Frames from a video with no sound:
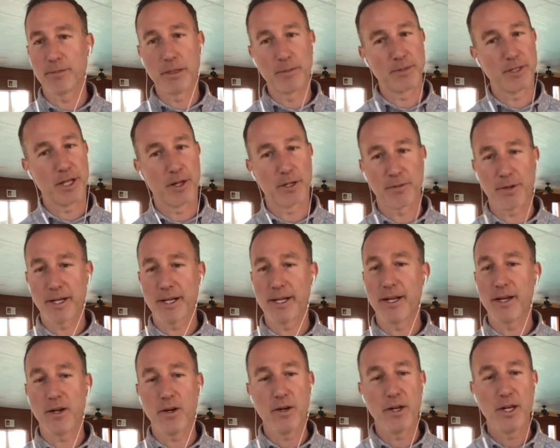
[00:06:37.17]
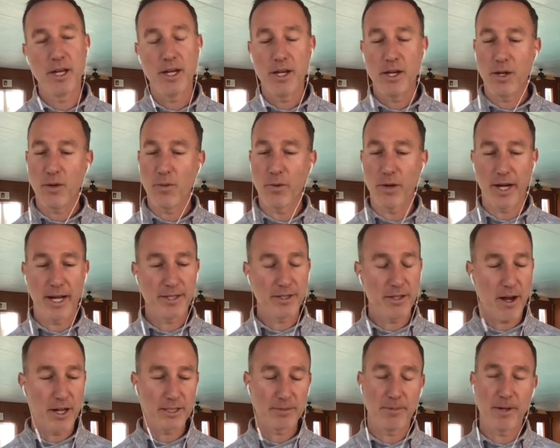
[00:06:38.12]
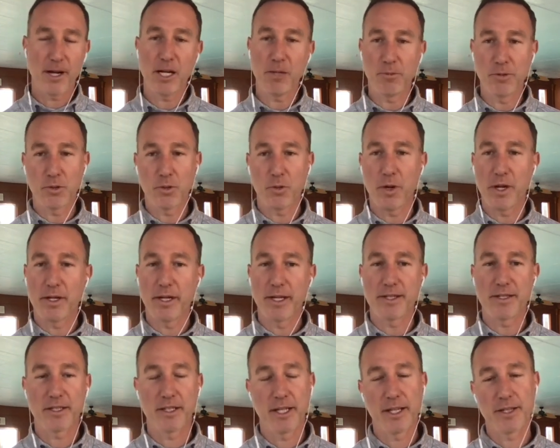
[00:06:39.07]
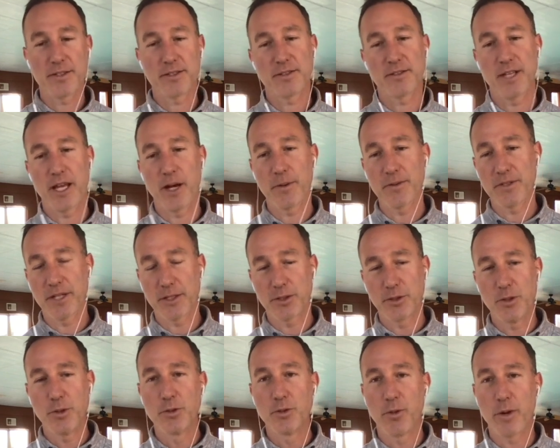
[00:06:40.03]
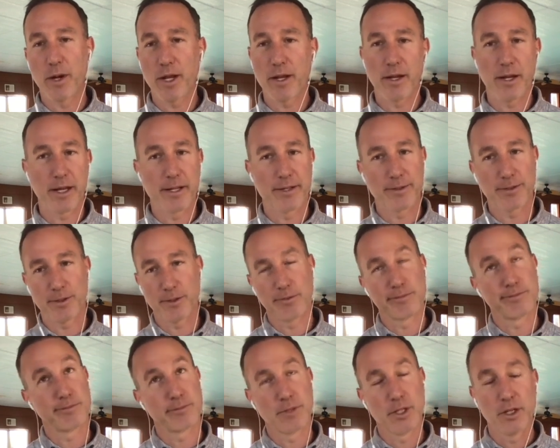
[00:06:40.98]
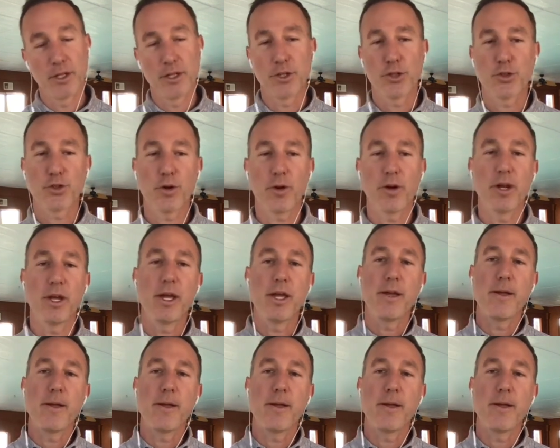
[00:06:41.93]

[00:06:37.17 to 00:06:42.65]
But I'm telling you right now, when I talked about it, it was 29 cents. Now it's like 229, so sure.